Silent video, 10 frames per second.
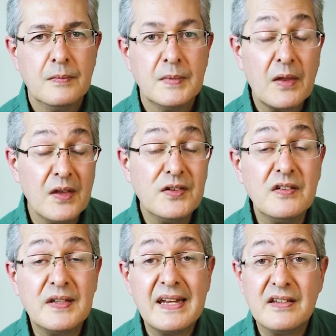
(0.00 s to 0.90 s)
Now this
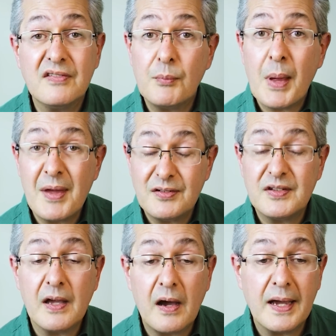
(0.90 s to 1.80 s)
is data from
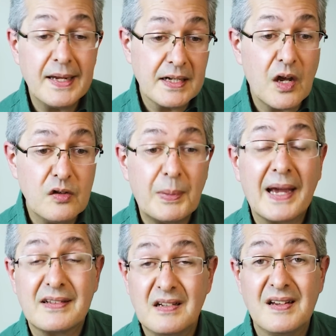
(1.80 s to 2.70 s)
MSCI, it goes
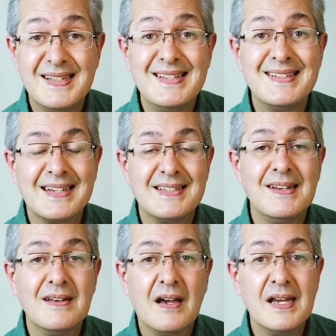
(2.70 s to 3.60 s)
back to
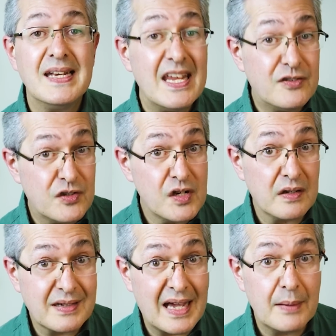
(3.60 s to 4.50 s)
1969, it's
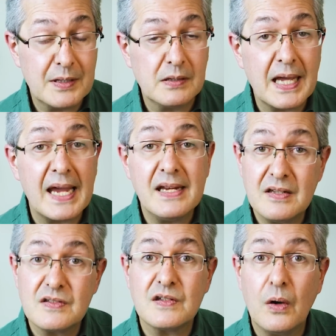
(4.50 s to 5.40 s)
just capital gain,
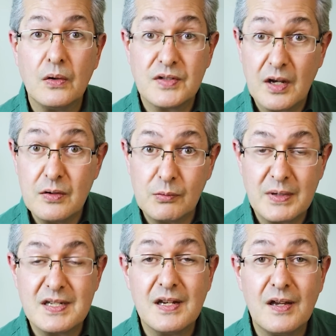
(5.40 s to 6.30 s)
it's not total
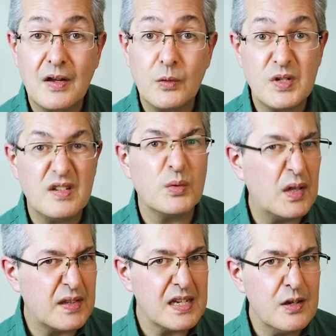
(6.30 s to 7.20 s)
return, which is why
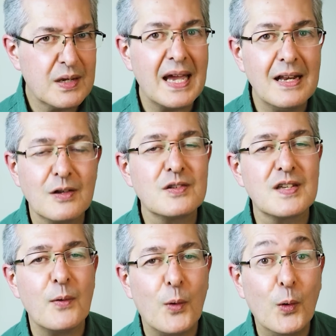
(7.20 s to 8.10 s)
the UK looks
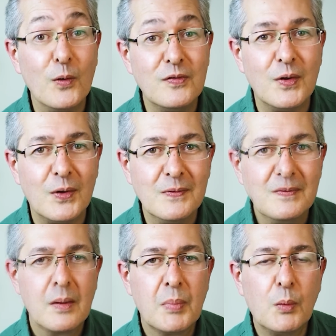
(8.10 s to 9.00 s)
so awful.
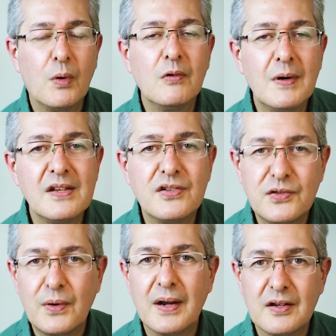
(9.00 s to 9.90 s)
But what really
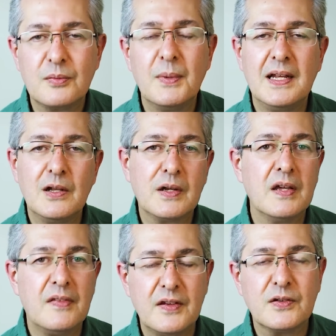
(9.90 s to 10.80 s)
strikes me looking
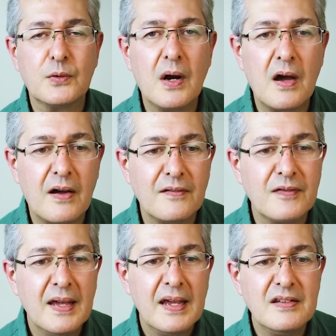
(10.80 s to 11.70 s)
at this
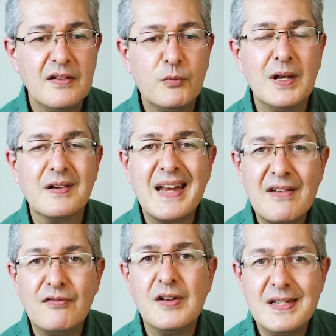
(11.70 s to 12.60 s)
graph is if we look at
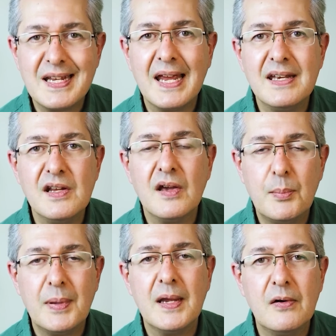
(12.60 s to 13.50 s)
every 10-year
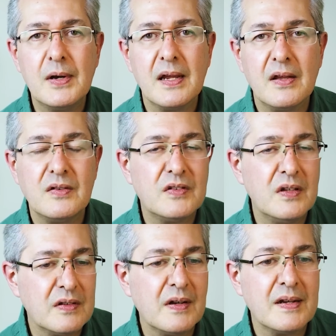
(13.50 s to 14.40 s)
period
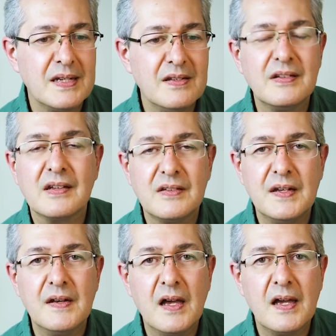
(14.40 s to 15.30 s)
since
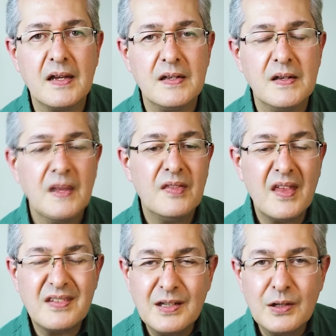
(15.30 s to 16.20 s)
1969,
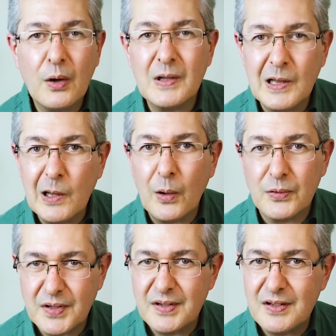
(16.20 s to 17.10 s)
there's not a
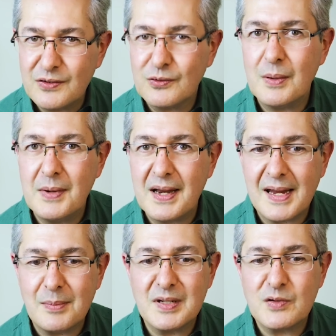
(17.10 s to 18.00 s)
lot to
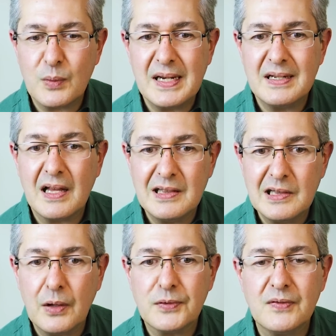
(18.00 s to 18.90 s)
discriminate between a
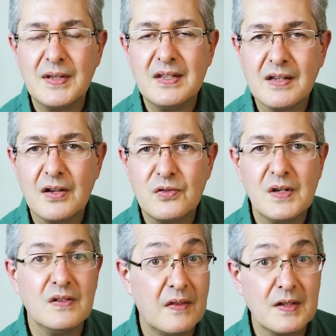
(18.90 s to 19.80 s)
lot of these
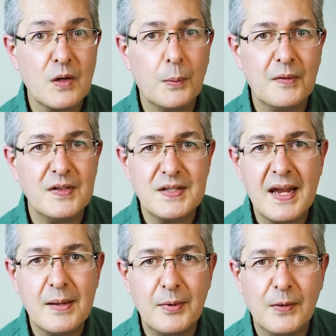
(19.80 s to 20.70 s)
countries at the top of the
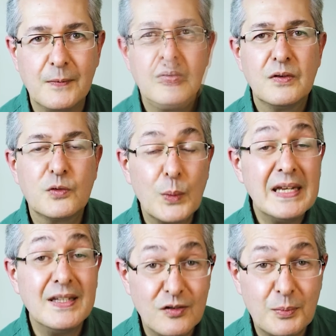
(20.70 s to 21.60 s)
table.
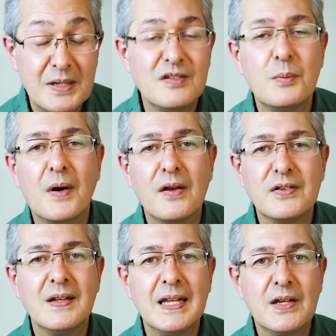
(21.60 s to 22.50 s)
Sweden's been
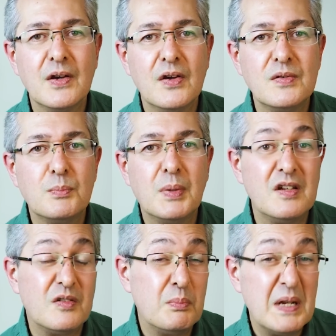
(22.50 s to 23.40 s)
surprisingly good, but
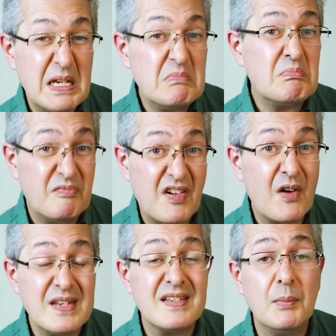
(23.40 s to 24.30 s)
it's been
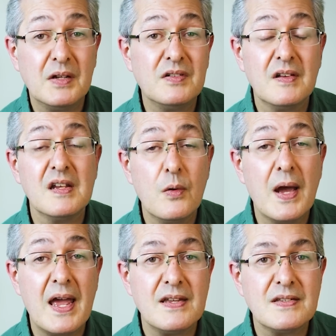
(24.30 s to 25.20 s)
very similar to the
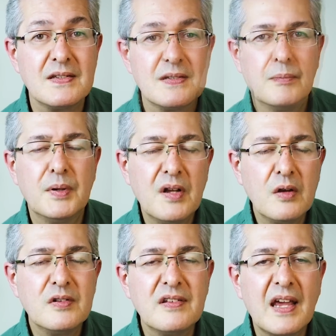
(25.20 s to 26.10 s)
US. But
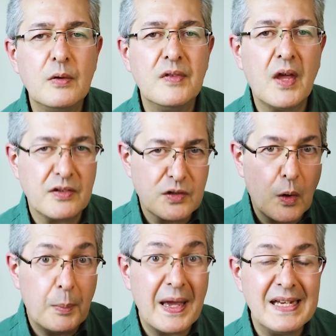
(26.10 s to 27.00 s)
notice how in that
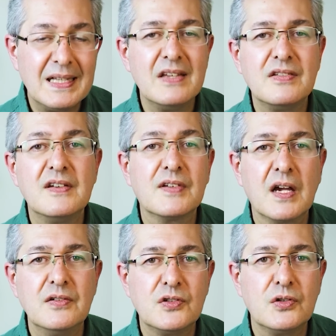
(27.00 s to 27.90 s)
top 8 list of
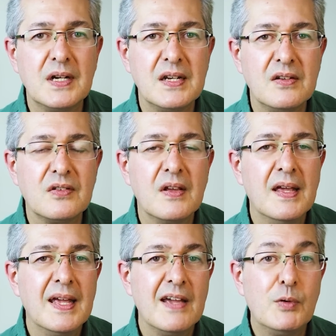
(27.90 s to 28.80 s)
countries,
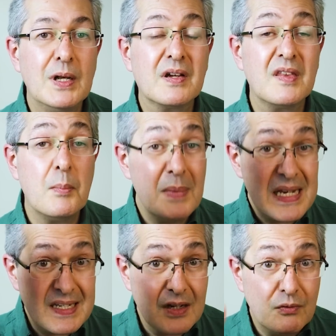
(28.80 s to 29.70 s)
if we look at the
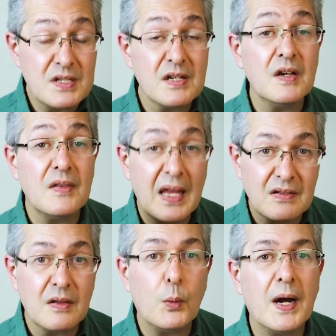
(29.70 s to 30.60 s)
median return,
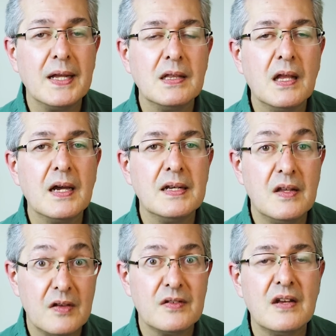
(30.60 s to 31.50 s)
that's the white line
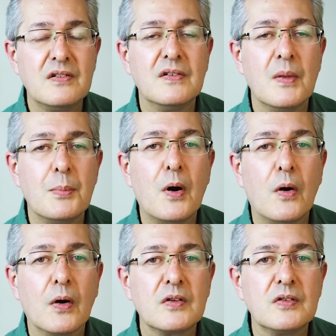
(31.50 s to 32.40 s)
in the center of the
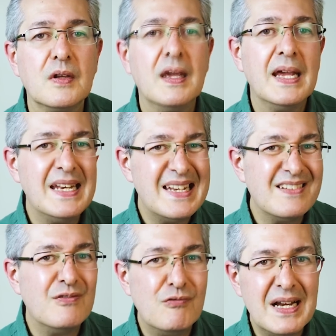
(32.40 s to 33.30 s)
box, it
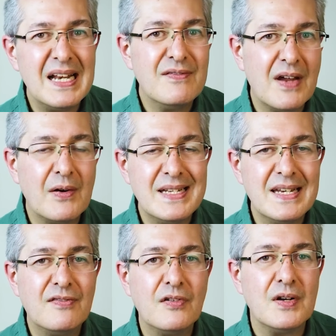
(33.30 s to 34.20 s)
isn't really very
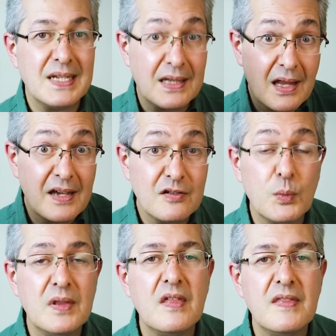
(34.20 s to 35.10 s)
different. It lies
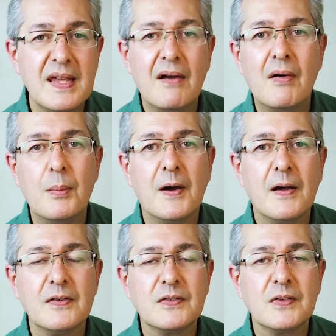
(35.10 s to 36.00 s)
within the error
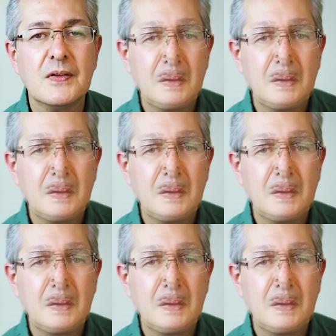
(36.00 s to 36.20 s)
bars.